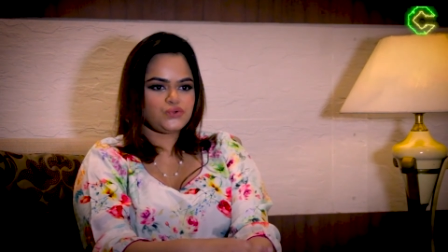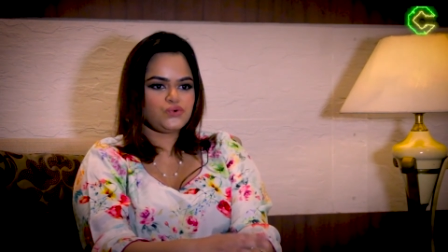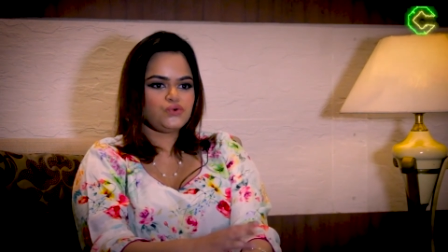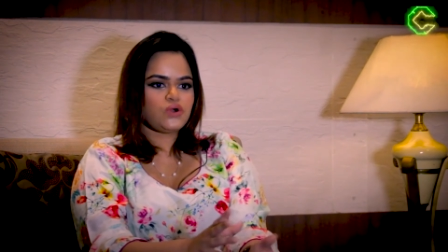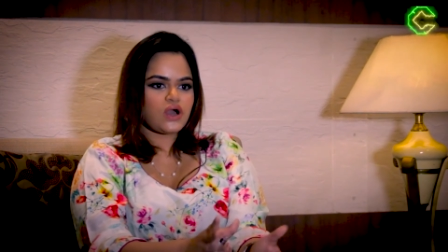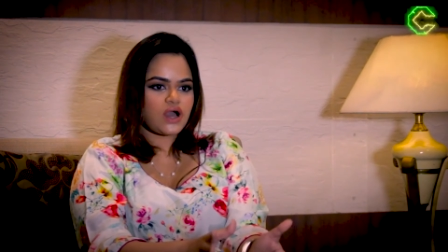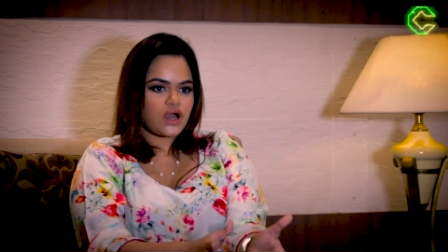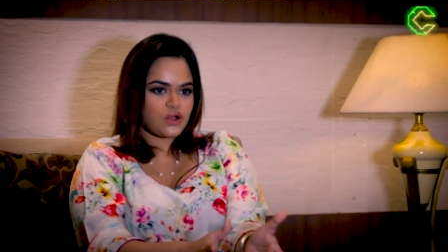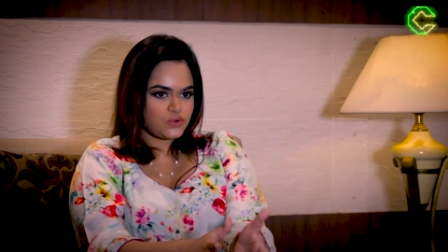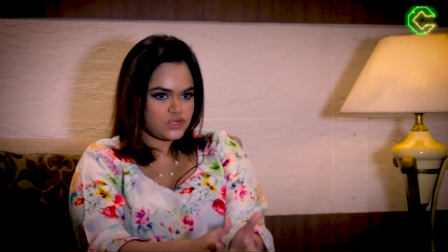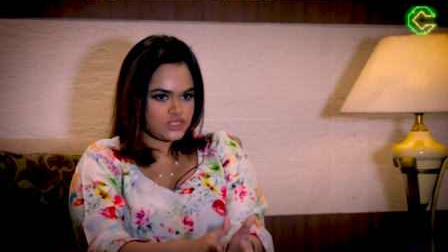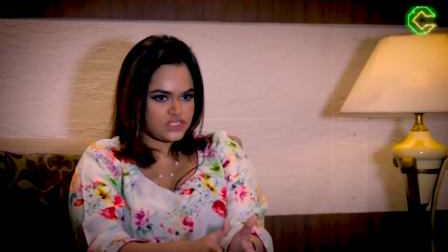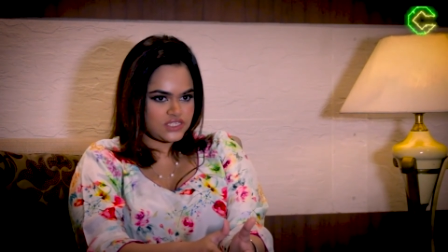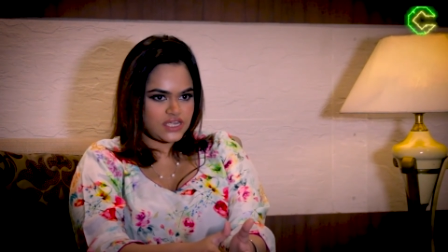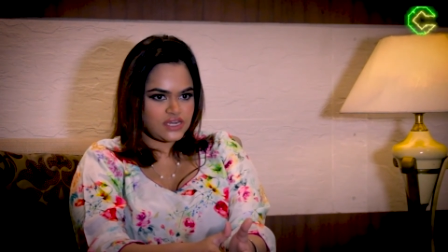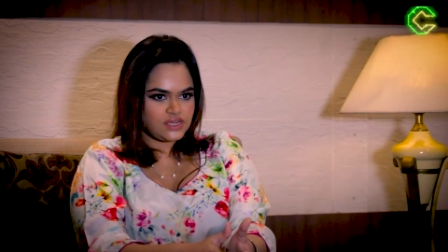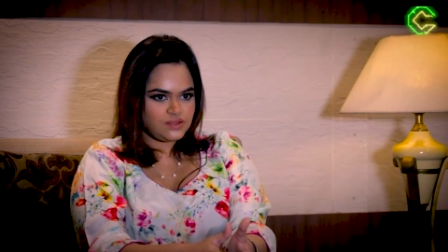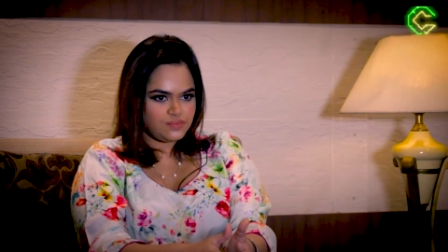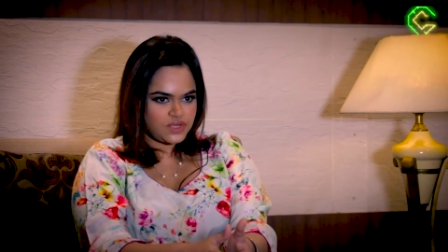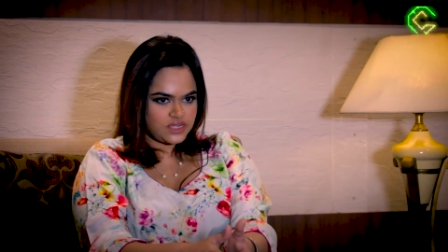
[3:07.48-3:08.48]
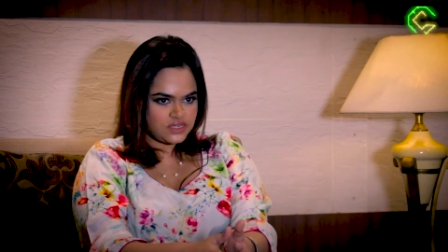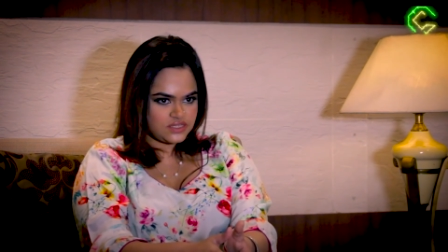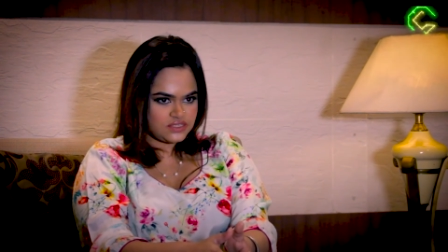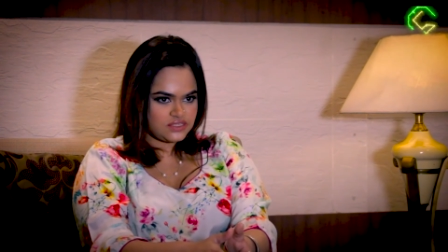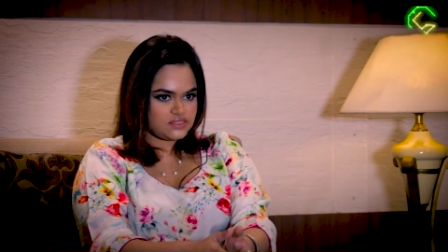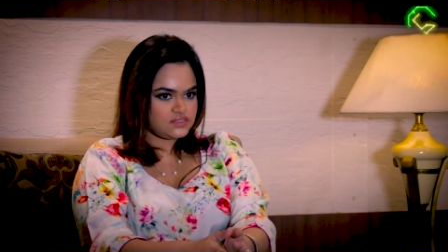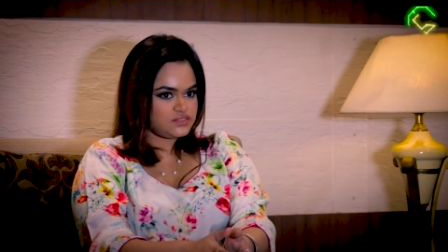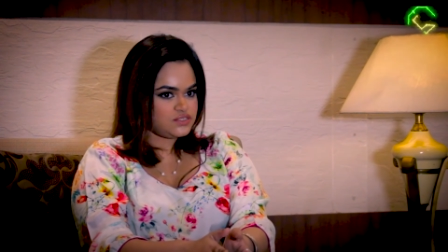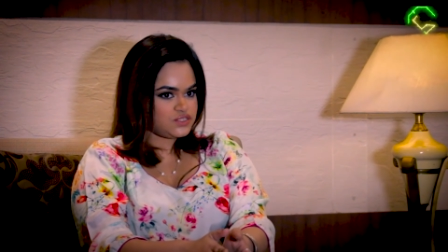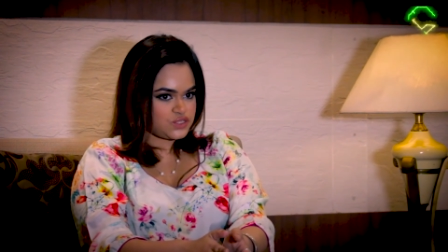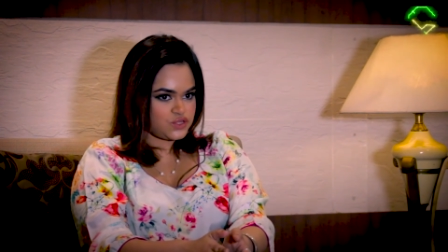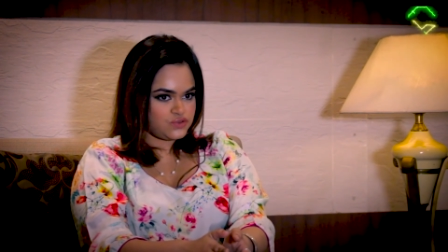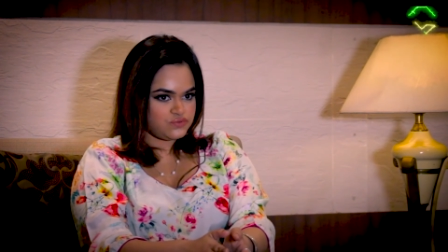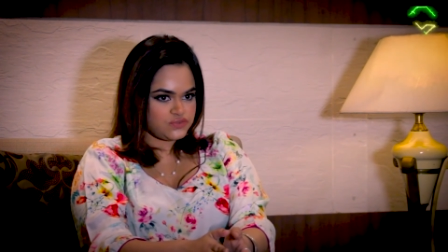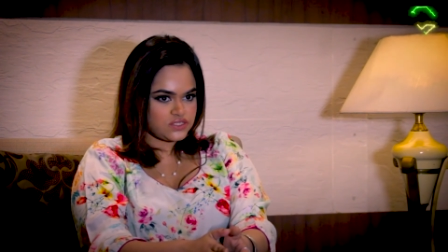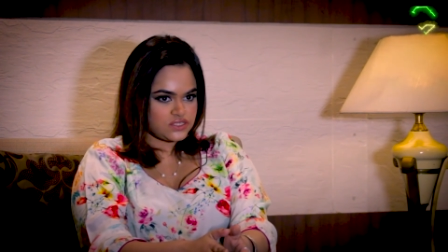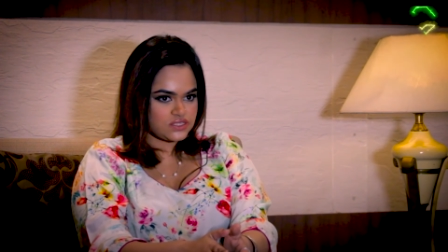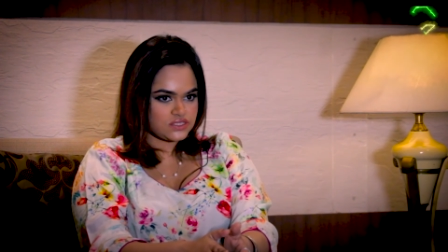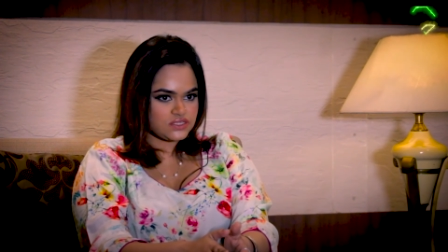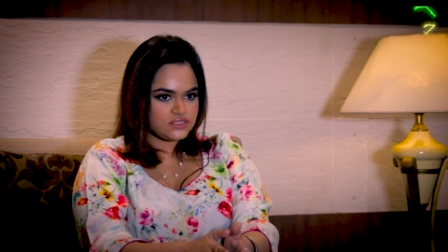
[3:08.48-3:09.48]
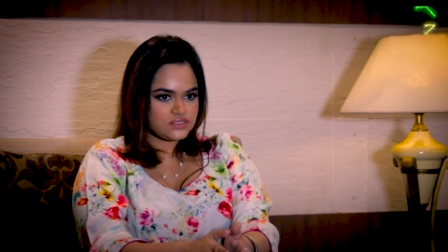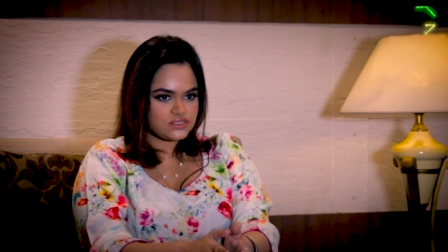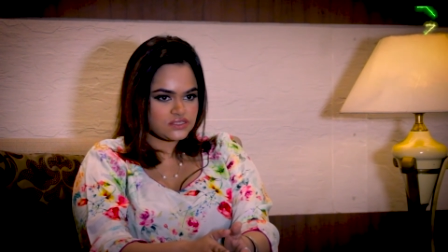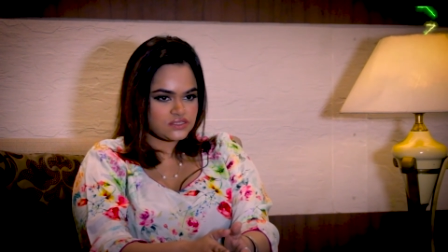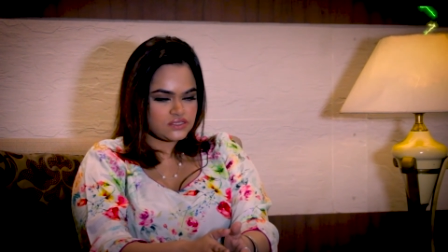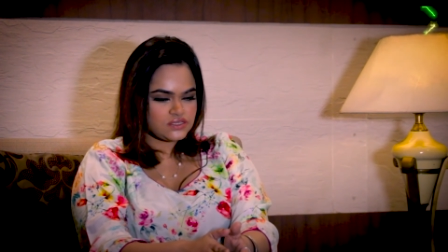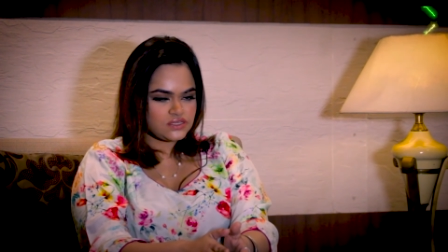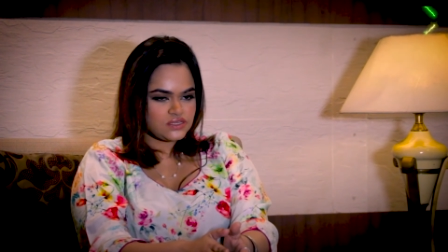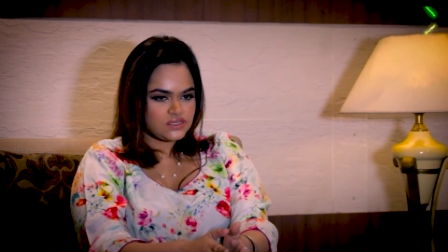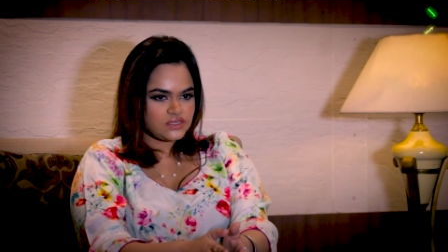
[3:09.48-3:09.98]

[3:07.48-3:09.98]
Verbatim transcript: Through our telemedicine services,